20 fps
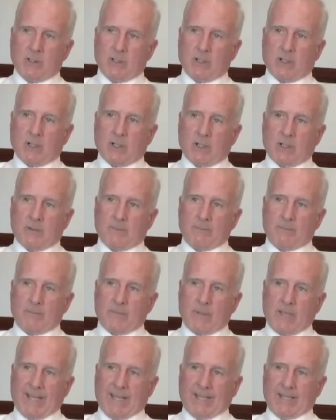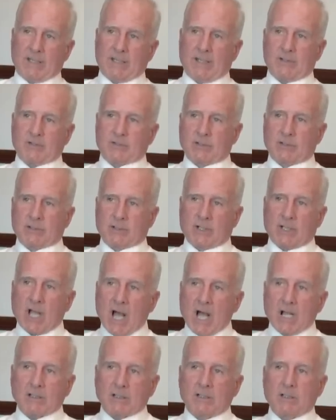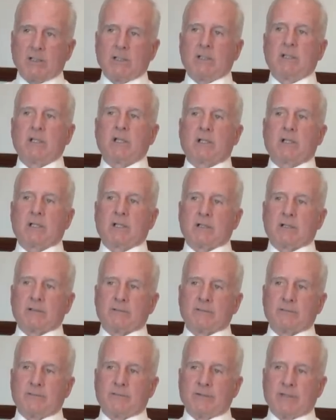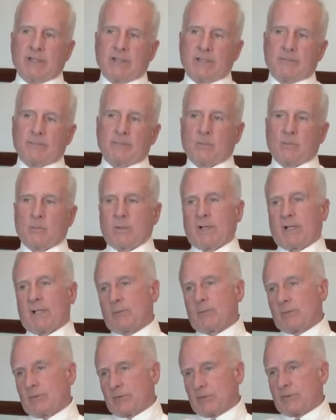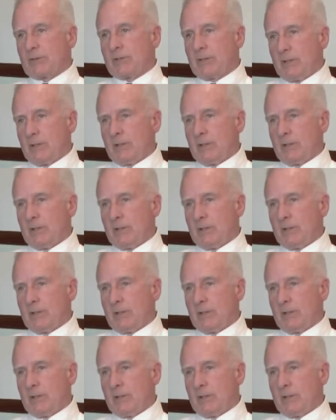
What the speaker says: And as a colleague of them, when I was